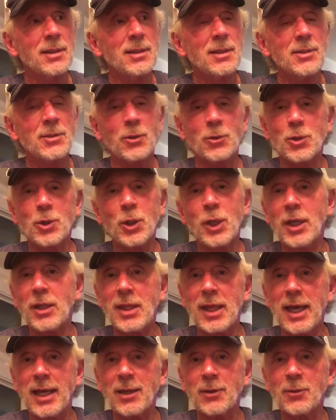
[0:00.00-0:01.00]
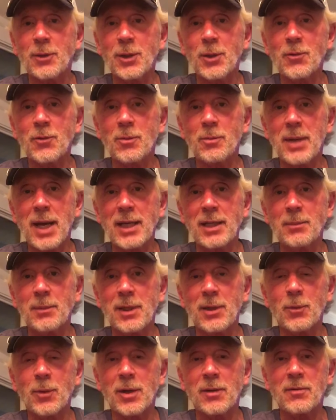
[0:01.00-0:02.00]
so Julia thank you've you reminded me
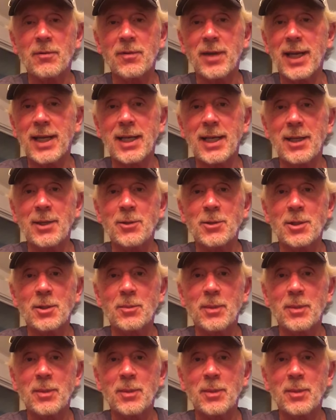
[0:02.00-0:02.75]
of what a fan I used to